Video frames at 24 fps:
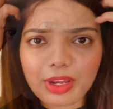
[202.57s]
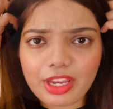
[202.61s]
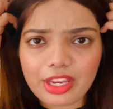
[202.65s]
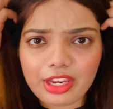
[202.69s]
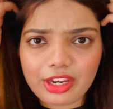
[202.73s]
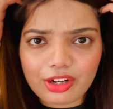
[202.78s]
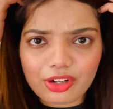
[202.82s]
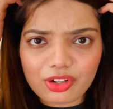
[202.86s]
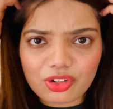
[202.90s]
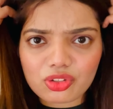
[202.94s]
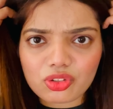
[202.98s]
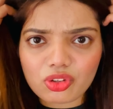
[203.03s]
my
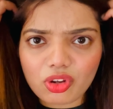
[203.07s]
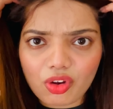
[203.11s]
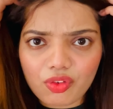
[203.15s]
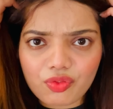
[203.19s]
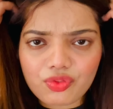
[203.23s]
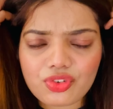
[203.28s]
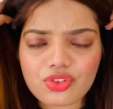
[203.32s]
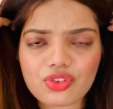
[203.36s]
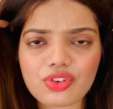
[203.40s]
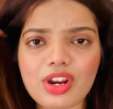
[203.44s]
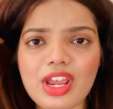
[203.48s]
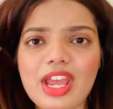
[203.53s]
hair
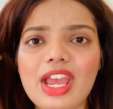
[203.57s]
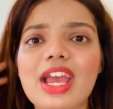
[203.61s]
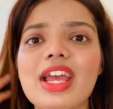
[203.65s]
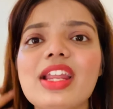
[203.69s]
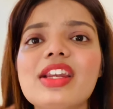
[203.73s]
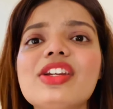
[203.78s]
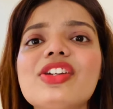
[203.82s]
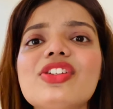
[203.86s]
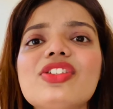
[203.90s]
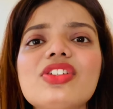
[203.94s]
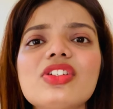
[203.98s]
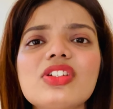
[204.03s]
softer
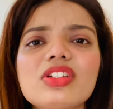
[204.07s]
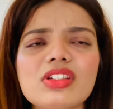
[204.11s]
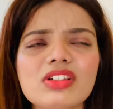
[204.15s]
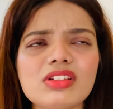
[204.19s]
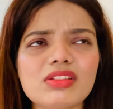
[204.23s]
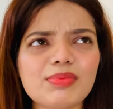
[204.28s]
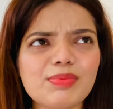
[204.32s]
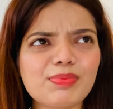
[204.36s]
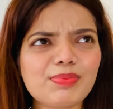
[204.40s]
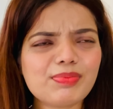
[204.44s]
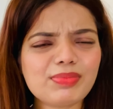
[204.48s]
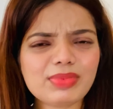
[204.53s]
and it just
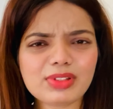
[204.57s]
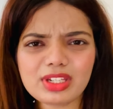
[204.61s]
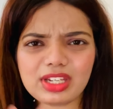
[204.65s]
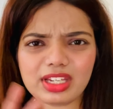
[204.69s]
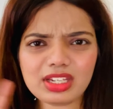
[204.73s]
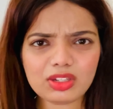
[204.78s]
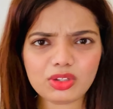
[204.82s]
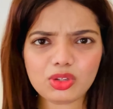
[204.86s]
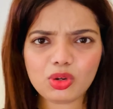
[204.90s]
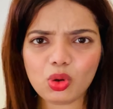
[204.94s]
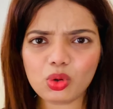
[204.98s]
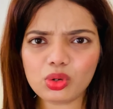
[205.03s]

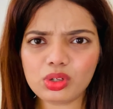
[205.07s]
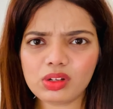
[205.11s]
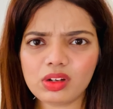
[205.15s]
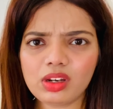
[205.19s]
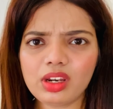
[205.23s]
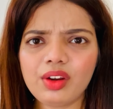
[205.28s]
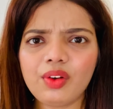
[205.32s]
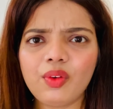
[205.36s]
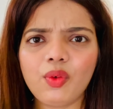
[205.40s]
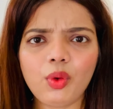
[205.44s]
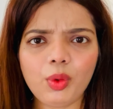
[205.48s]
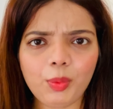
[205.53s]
in total
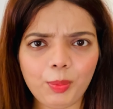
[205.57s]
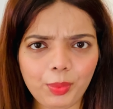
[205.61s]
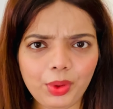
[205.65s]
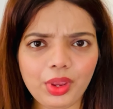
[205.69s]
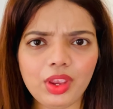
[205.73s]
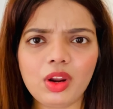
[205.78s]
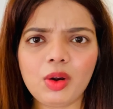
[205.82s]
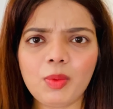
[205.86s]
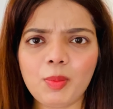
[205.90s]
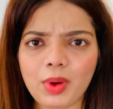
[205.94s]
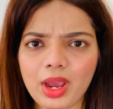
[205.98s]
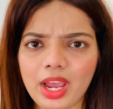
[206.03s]
it
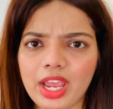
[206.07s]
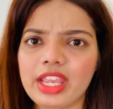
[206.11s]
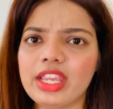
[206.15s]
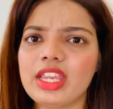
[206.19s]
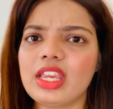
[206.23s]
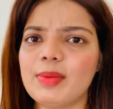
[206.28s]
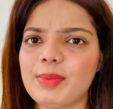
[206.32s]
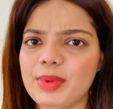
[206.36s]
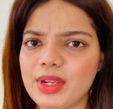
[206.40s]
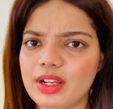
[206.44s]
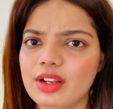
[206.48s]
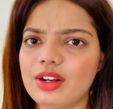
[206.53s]
repaired my
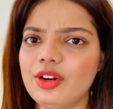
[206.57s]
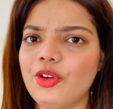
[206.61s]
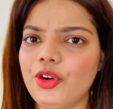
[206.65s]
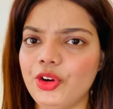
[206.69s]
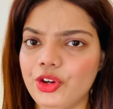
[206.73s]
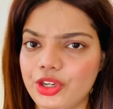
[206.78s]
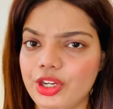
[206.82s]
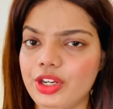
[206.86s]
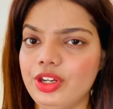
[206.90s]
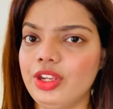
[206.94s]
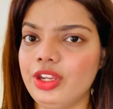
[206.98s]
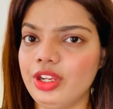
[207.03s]
chemical
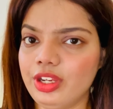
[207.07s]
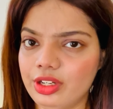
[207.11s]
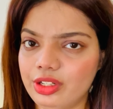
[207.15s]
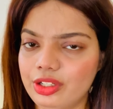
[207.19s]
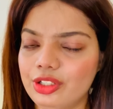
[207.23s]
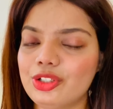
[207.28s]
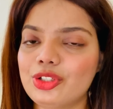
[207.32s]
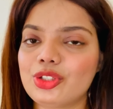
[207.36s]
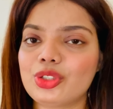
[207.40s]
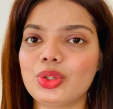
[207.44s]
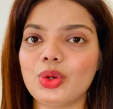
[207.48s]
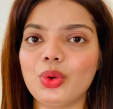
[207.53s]
treated
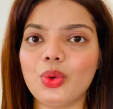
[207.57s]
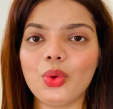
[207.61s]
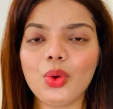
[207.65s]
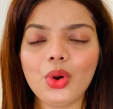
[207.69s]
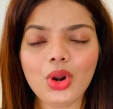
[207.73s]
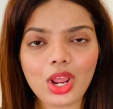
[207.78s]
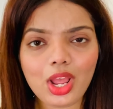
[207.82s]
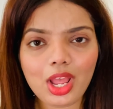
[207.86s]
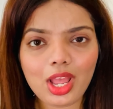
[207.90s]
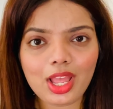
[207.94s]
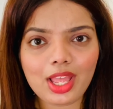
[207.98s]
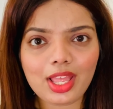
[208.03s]
hair so
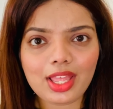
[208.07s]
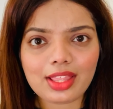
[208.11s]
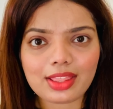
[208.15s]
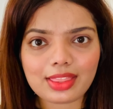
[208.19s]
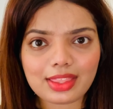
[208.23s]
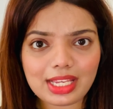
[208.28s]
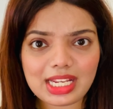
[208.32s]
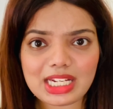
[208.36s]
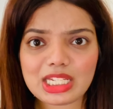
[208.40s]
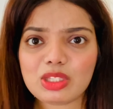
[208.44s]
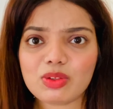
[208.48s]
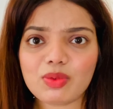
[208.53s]

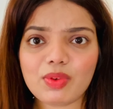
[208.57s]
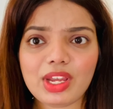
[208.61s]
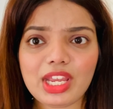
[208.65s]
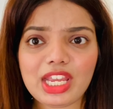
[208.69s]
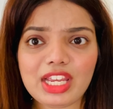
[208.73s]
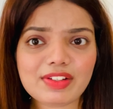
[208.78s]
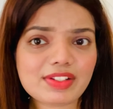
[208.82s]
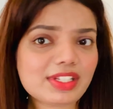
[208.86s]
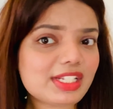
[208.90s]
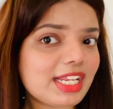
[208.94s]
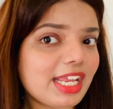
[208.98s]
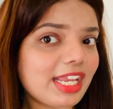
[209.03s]
that's why
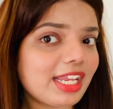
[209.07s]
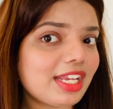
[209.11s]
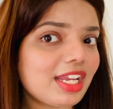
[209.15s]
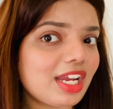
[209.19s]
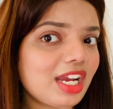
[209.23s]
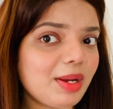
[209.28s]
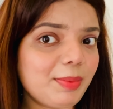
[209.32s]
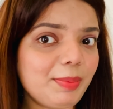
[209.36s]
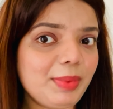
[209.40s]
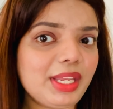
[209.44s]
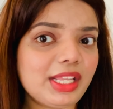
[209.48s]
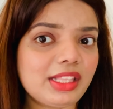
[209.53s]
i was like
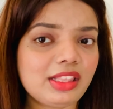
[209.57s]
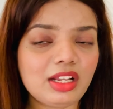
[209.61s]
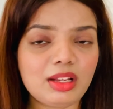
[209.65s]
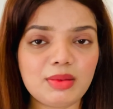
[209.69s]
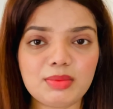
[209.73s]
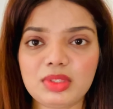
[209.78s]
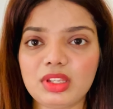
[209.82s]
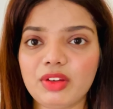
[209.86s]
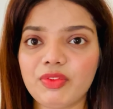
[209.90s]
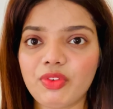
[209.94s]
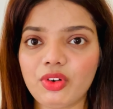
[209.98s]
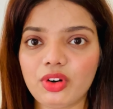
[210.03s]
a big
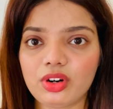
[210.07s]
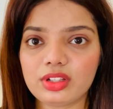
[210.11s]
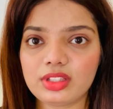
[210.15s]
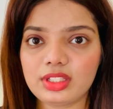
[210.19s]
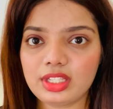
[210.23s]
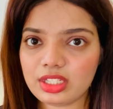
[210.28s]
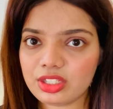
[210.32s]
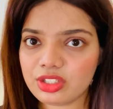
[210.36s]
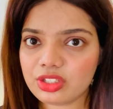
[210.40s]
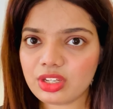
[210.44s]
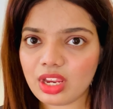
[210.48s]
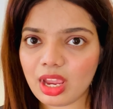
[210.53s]
thumbs up for
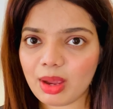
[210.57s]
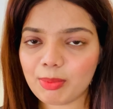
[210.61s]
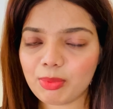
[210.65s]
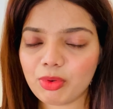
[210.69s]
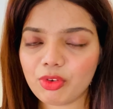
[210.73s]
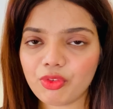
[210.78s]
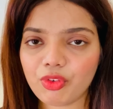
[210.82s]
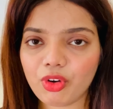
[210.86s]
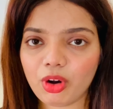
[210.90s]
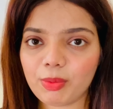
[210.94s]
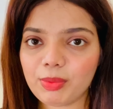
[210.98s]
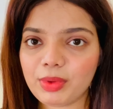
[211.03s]
this shampoo
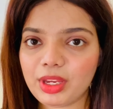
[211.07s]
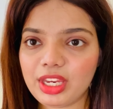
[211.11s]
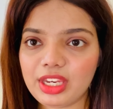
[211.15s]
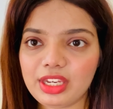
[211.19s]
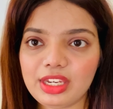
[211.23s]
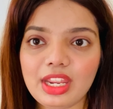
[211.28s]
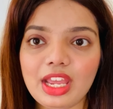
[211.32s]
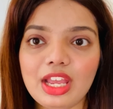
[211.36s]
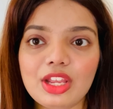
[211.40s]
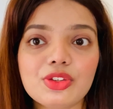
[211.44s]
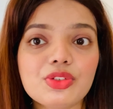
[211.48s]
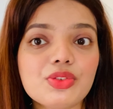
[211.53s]
from AE
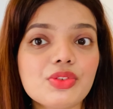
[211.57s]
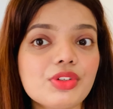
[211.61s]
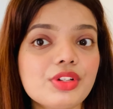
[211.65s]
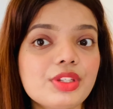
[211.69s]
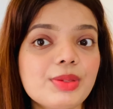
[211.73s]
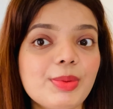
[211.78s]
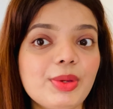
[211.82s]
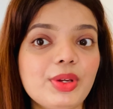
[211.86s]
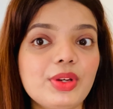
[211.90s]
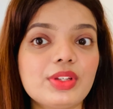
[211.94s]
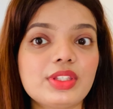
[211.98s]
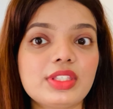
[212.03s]
Naturals
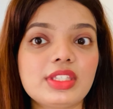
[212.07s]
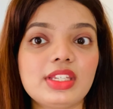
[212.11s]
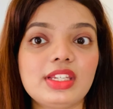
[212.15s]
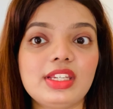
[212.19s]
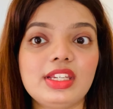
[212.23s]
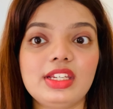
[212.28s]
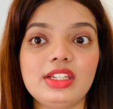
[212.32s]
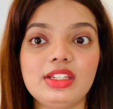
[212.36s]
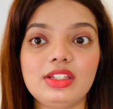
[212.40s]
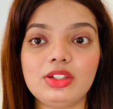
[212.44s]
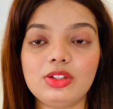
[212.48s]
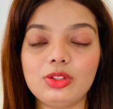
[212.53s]
because
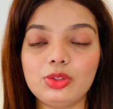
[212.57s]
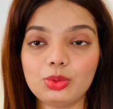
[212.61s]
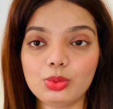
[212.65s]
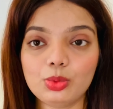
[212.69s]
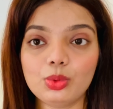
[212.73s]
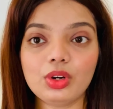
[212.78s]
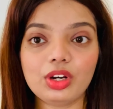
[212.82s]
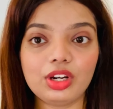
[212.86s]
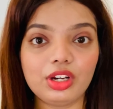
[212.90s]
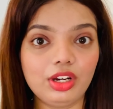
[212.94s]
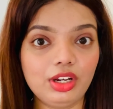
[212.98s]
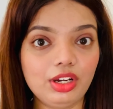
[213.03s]
it
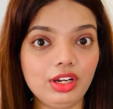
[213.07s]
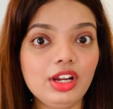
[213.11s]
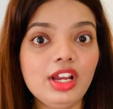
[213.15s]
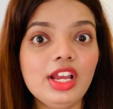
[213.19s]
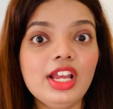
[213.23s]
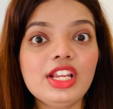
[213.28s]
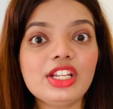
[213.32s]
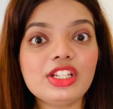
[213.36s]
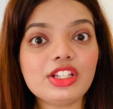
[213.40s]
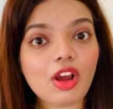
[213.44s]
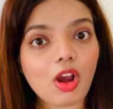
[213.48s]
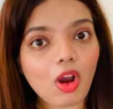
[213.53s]
do uh,
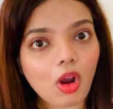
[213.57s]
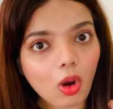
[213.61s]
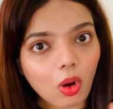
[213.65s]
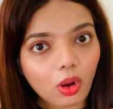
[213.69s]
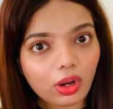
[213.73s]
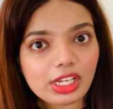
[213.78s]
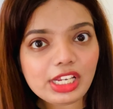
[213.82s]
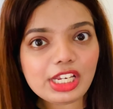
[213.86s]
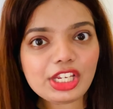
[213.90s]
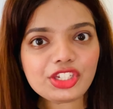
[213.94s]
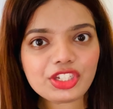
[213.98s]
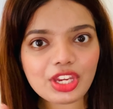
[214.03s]

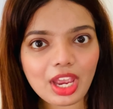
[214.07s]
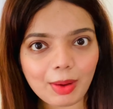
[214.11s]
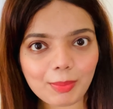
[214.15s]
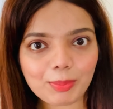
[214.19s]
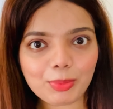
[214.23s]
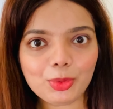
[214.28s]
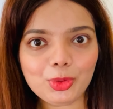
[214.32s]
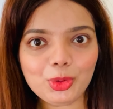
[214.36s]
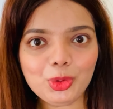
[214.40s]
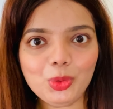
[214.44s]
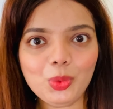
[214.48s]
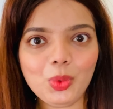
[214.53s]
only
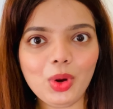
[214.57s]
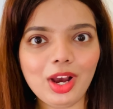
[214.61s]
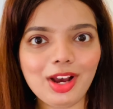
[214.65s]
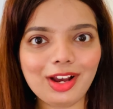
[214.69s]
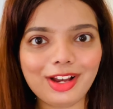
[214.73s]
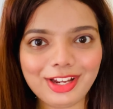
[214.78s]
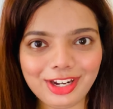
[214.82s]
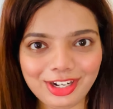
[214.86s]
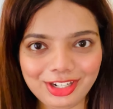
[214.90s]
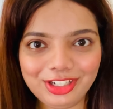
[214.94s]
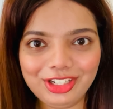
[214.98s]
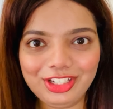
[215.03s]
shampoo do a
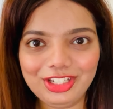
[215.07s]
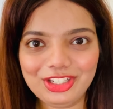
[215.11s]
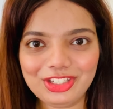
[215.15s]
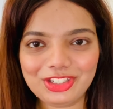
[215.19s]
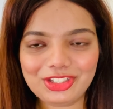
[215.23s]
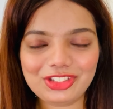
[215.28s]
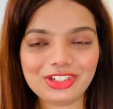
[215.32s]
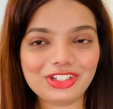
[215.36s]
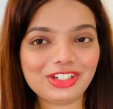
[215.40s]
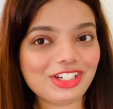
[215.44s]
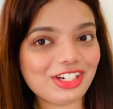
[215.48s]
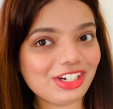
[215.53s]

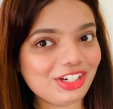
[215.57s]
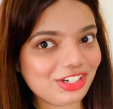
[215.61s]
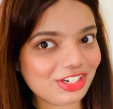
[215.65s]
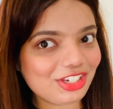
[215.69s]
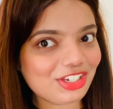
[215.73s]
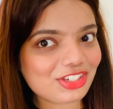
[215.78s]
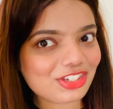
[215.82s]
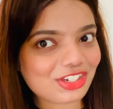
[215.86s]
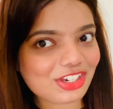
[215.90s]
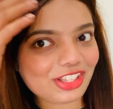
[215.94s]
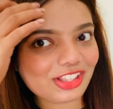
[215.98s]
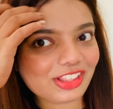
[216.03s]
condition
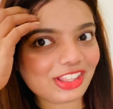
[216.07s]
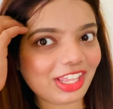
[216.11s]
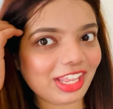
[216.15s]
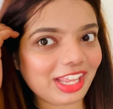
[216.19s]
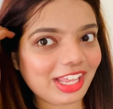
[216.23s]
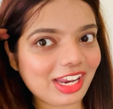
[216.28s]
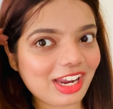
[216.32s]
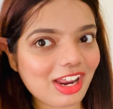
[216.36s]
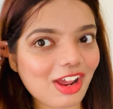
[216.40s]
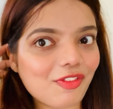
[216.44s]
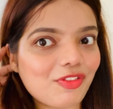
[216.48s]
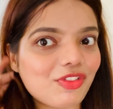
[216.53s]
conditioning thing
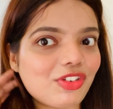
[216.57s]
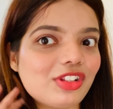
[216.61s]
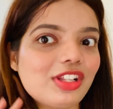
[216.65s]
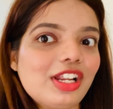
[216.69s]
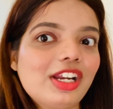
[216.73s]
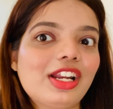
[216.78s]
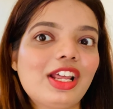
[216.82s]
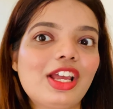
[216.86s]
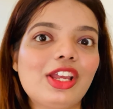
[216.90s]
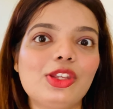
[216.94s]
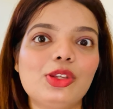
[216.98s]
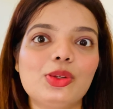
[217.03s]
and after
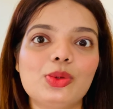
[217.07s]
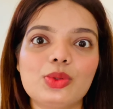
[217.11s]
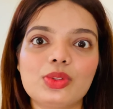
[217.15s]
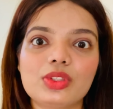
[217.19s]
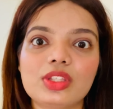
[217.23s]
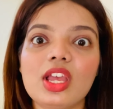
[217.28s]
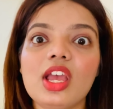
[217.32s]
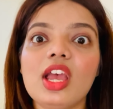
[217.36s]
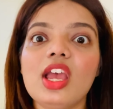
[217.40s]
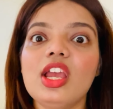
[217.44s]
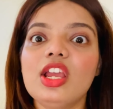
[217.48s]
that i use